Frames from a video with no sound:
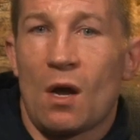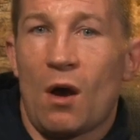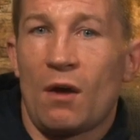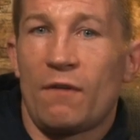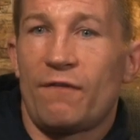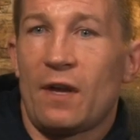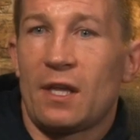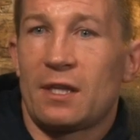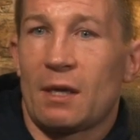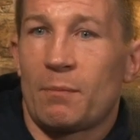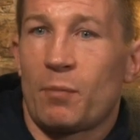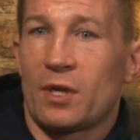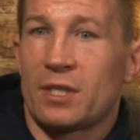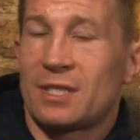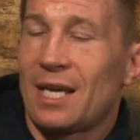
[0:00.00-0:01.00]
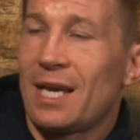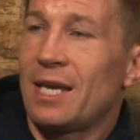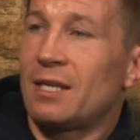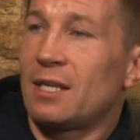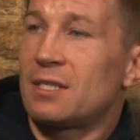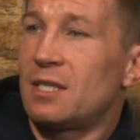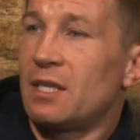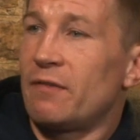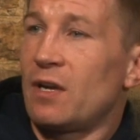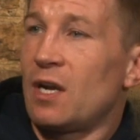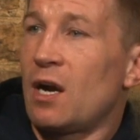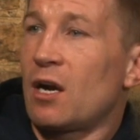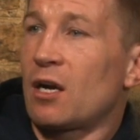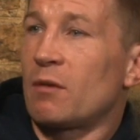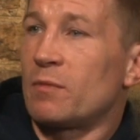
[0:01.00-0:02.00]
I felt that by saying that Stephen
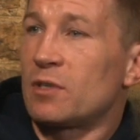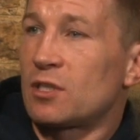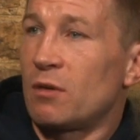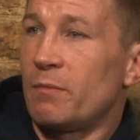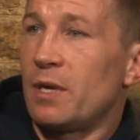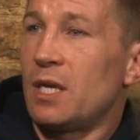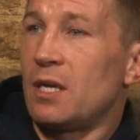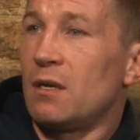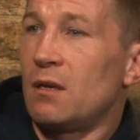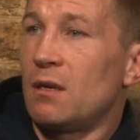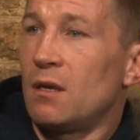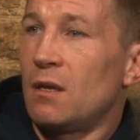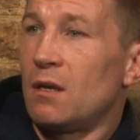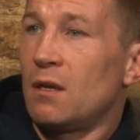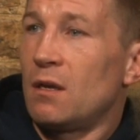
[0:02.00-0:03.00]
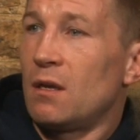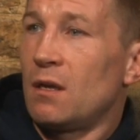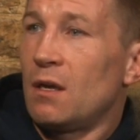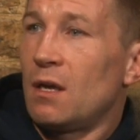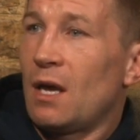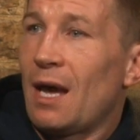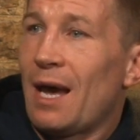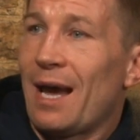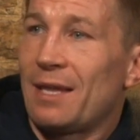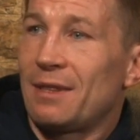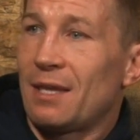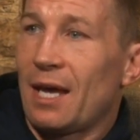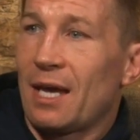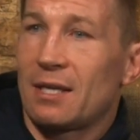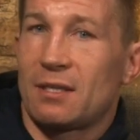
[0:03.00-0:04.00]
Larkham has come in,
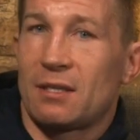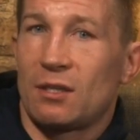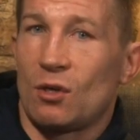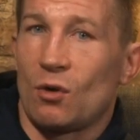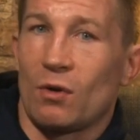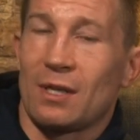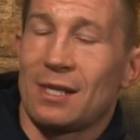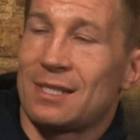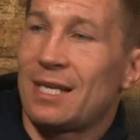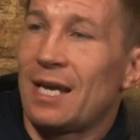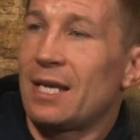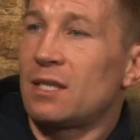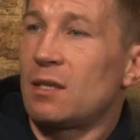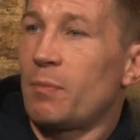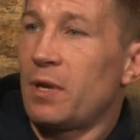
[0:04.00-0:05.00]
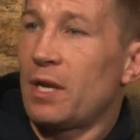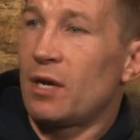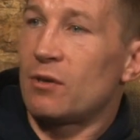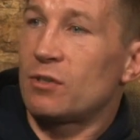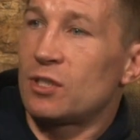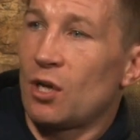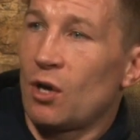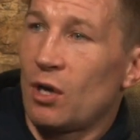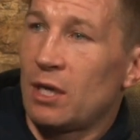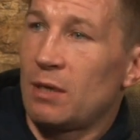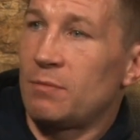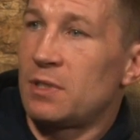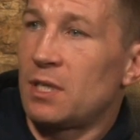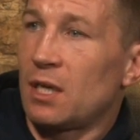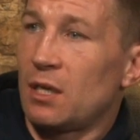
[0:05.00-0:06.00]
and that you know it'll take the players
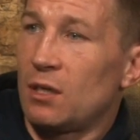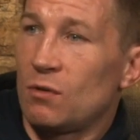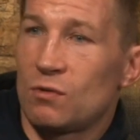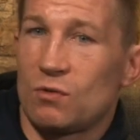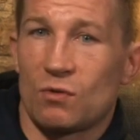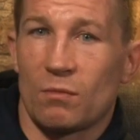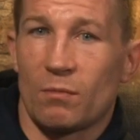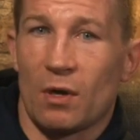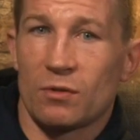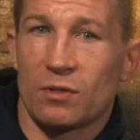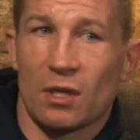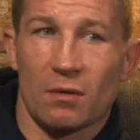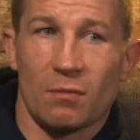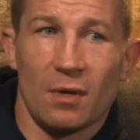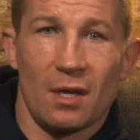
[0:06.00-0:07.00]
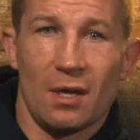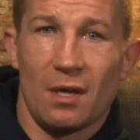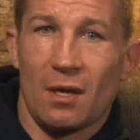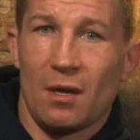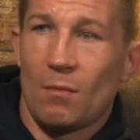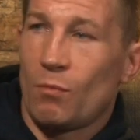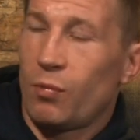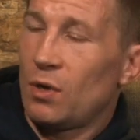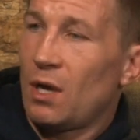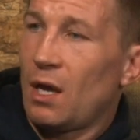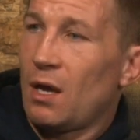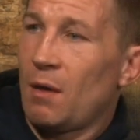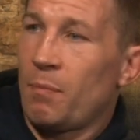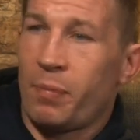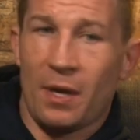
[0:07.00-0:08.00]
time to get used to him. I was like, but
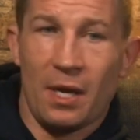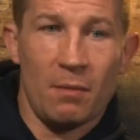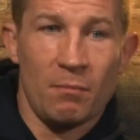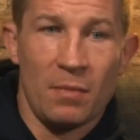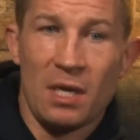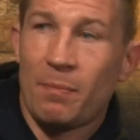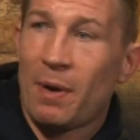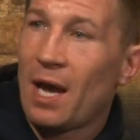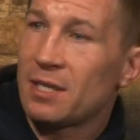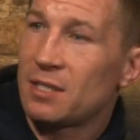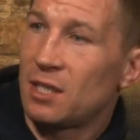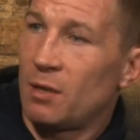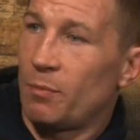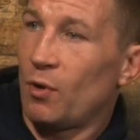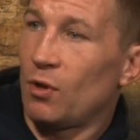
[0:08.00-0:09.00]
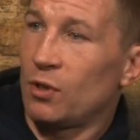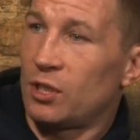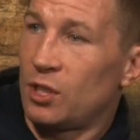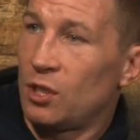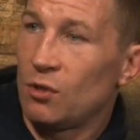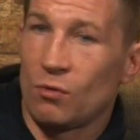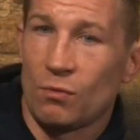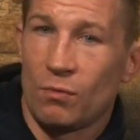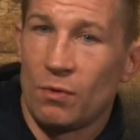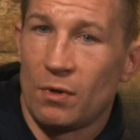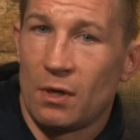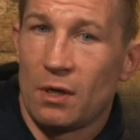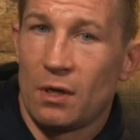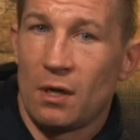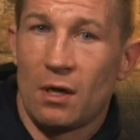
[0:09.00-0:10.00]
a play, me passing the ball to you,
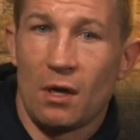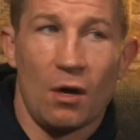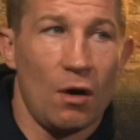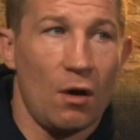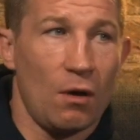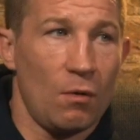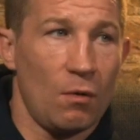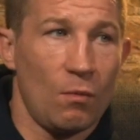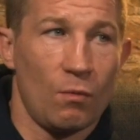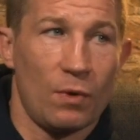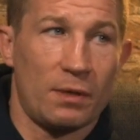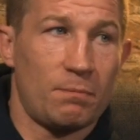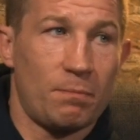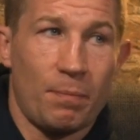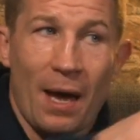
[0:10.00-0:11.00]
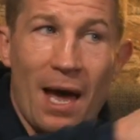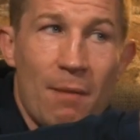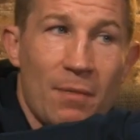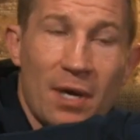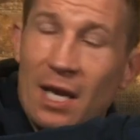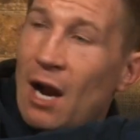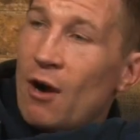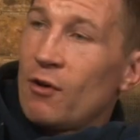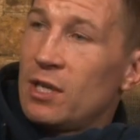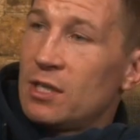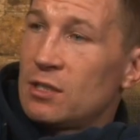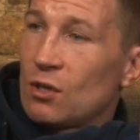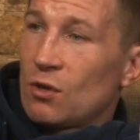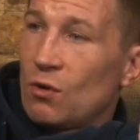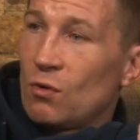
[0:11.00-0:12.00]
with Pat McCarry
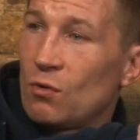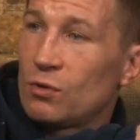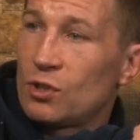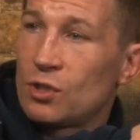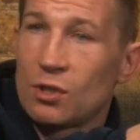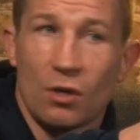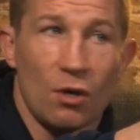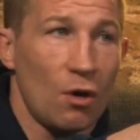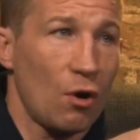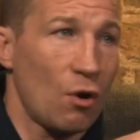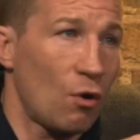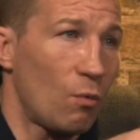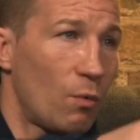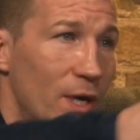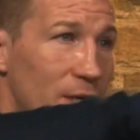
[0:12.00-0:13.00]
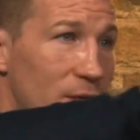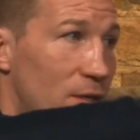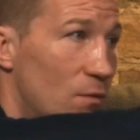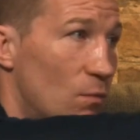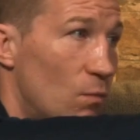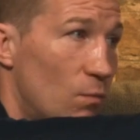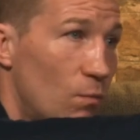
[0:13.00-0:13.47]
as the coach or with